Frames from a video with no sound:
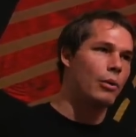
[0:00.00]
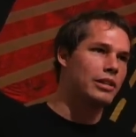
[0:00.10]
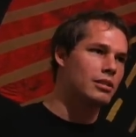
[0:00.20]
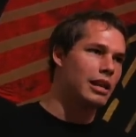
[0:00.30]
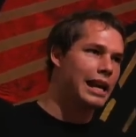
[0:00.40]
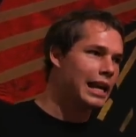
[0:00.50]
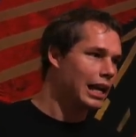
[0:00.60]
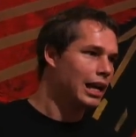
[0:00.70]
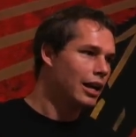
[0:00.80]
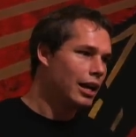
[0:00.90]
It's like,
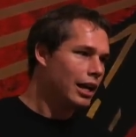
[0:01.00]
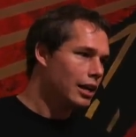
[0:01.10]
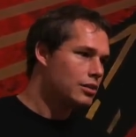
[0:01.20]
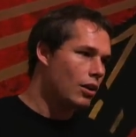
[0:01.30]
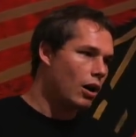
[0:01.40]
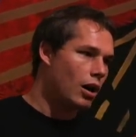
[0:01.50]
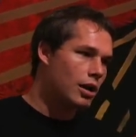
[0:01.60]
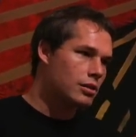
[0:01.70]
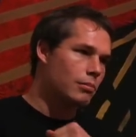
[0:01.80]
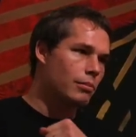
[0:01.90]
it's
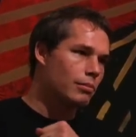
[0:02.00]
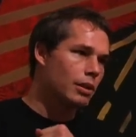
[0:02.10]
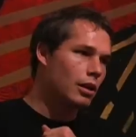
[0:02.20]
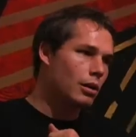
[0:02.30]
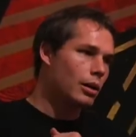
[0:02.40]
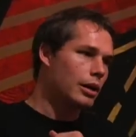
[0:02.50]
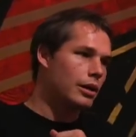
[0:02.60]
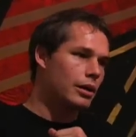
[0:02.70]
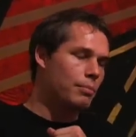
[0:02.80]
awesome, you know.